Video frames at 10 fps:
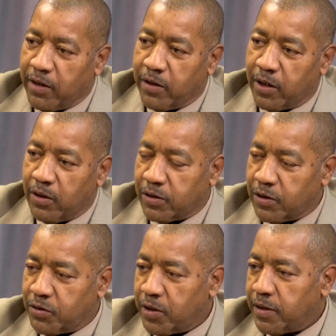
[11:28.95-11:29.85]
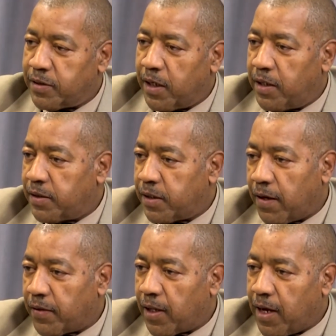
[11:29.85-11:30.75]
going to look to translate it into
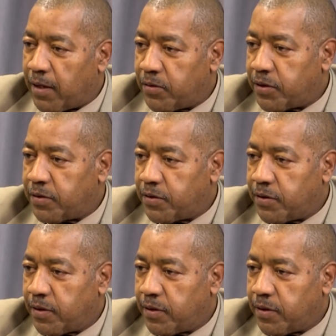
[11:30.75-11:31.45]
other languages?